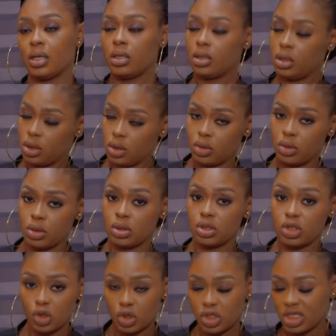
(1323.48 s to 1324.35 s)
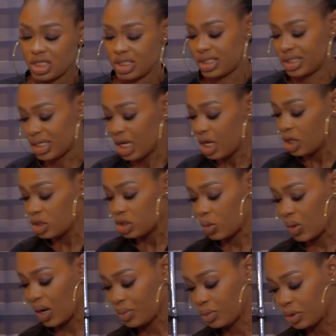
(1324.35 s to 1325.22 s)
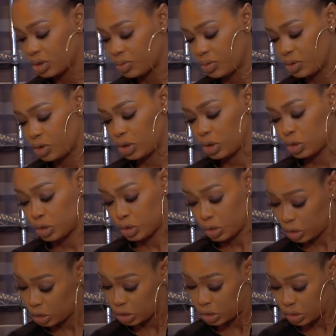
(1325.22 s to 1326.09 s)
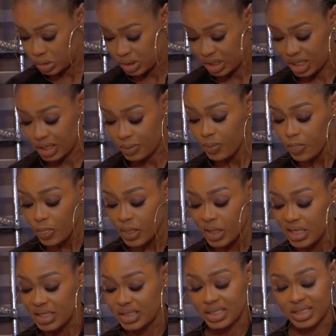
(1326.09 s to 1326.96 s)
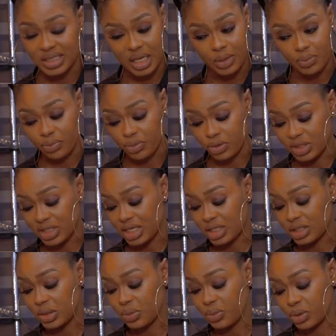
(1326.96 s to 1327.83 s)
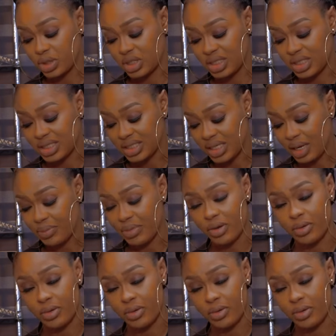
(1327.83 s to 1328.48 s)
you know, touching it. So what I'm going to be doing today is the same process, but this time